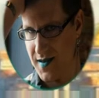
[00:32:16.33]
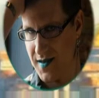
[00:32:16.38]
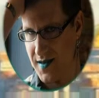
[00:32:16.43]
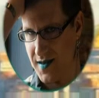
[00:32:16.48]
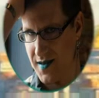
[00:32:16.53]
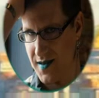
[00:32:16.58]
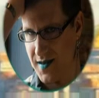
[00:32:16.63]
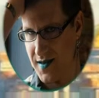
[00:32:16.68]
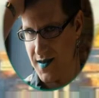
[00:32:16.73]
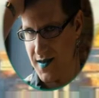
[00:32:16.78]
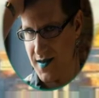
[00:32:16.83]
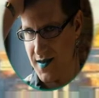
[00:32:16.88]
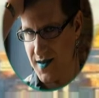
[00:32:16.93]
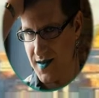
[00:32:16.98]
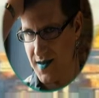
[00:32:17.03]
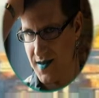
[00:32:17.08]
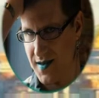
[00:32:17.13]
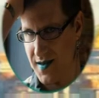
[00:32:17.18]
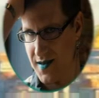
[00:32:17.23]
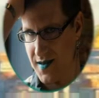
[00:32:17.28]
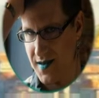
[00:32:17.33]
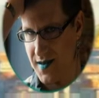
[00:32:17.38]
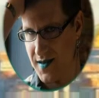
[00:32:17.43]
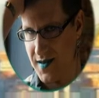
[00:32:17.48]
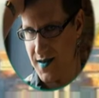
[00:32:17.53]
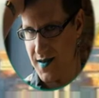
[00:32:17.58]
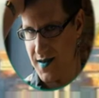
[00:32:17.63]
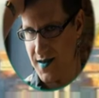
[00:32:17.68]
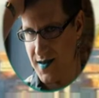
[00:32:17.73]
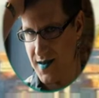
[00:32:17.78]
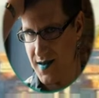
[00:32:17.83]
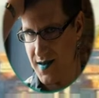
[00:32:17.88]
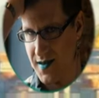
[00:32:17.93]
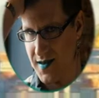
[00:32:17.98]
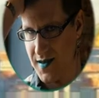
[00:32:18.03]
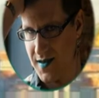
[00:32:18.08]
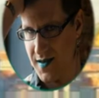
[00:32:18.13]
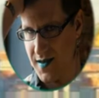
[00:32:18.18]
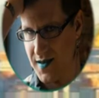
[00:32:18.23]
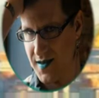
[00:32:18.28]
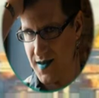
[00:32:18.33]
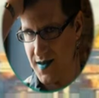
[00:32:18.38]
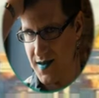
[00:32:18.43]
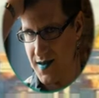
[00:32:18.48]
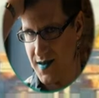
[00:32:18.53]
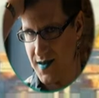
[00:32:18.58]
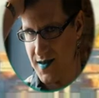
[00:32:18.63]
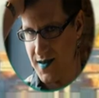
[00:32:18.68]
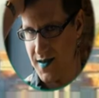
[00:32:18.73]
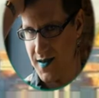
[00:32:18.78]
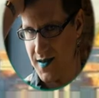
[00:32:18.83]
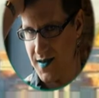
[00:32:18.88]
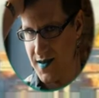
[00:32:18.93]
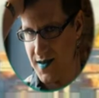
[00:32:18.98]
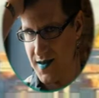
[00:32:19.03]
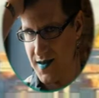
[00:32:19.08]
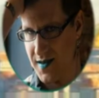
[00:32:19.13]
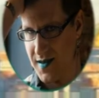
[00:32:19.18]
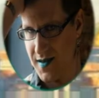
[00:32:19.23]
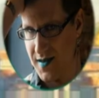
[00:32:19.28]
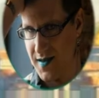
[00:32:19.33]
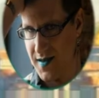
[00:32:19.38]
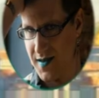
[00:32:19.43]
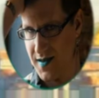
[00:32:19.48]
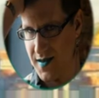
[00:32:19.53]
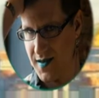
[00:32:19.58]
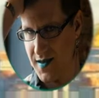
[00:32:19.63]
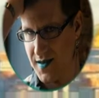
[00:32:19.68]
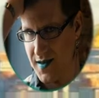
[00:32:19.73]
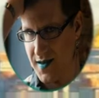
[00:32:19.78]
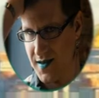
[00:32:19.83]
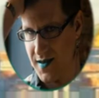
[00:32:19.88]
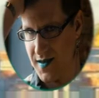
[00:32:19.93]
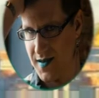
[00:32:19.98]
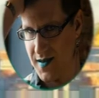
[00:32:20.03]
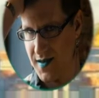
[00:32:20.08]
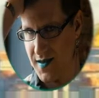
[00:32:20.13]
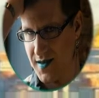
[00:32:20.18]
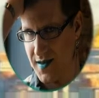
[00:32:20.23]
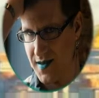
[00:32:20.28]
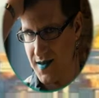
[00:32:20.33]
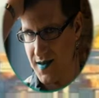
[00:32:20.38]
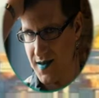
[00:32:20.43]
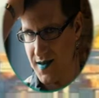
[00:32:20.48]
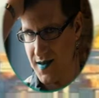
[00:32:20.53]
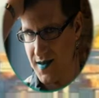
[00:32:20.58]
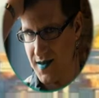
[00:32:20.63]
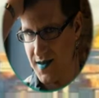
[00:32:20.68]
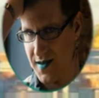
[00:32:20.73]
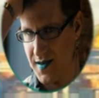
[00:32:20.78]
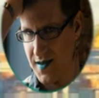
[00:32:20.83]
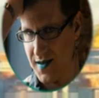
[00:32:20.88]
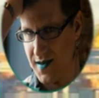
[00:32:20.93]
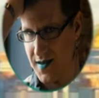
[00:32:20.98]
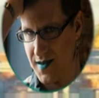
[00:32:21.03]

(not speaking)